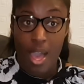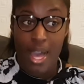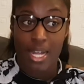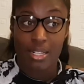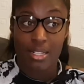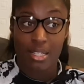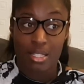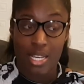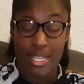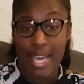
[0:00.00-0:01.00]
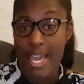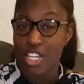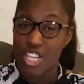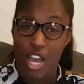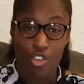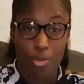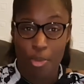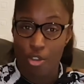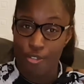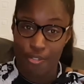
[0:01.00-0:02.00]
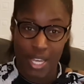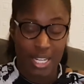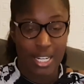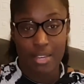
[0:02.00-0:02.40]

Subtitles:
and gauge how you're both feeling.